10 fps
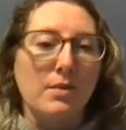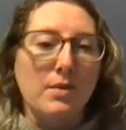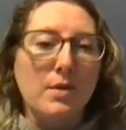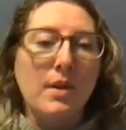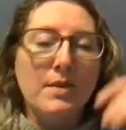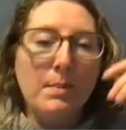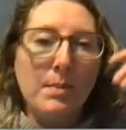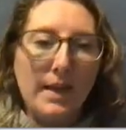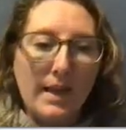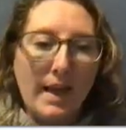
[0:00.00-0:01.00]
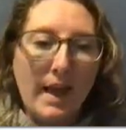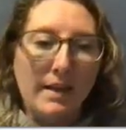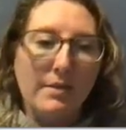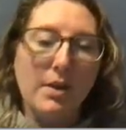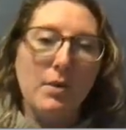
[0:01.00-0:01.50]
So you have to plan ahead
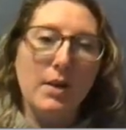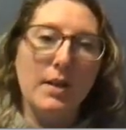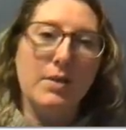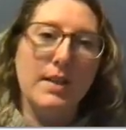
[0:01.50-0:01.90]
if you're going to